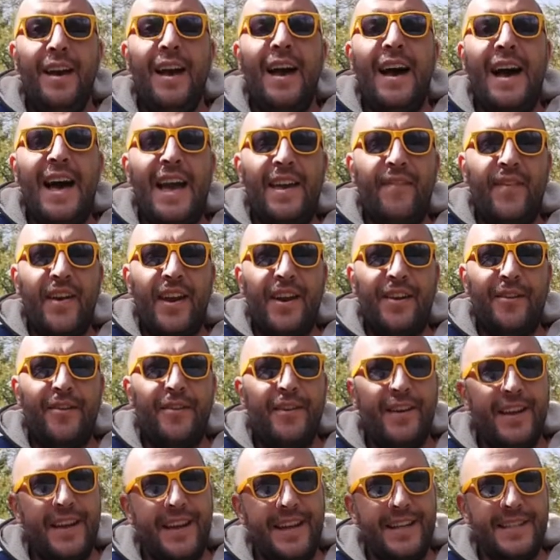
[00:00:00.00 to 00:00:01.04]
Hi there,
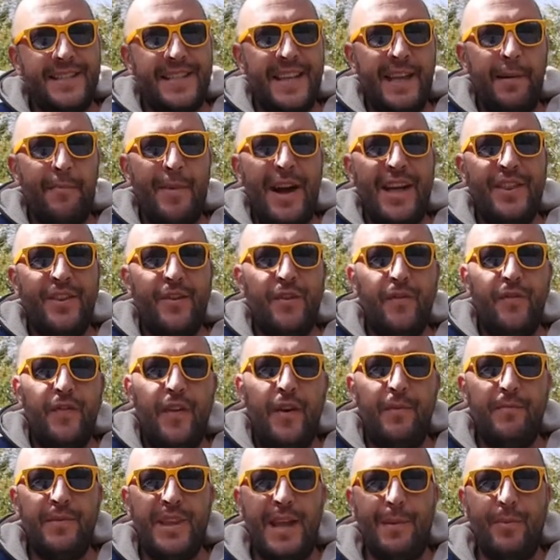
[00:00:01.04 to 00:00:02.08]
it's Armando
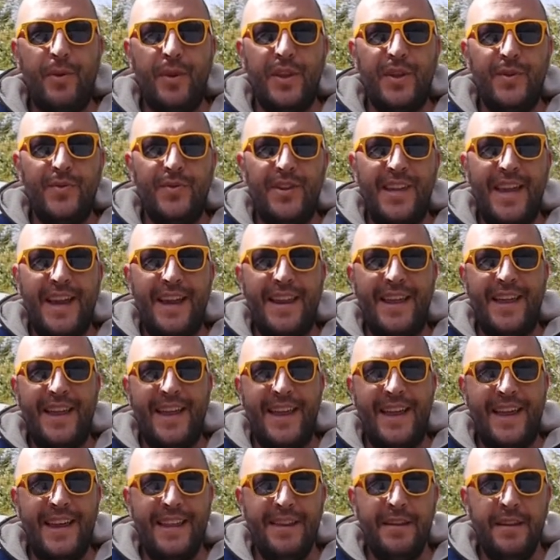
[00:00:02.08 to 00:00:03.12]
from WDN
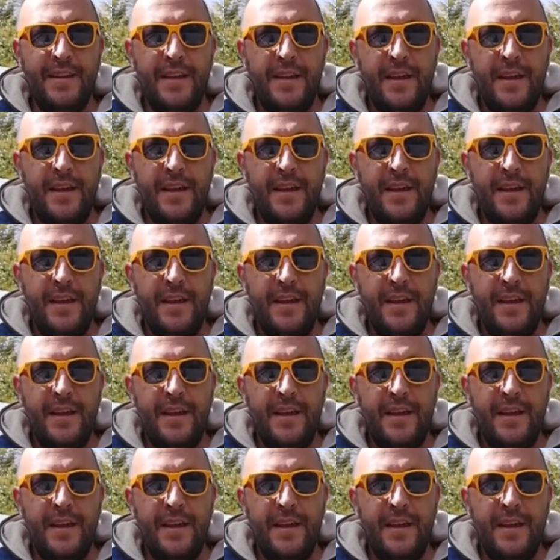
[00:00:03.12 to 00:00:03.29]
again.